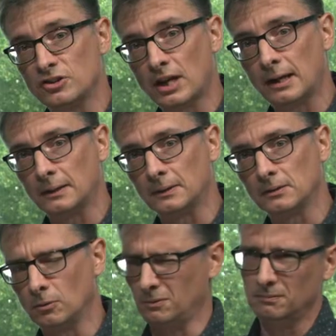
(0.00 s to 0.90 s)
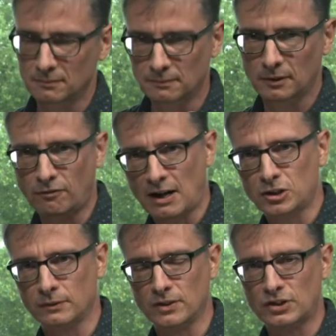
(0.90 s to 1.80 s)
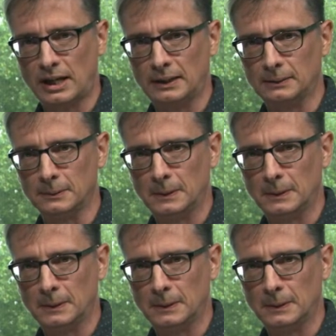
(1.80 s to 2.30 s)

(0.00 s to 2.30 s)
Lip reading: second, or a fraction of a second.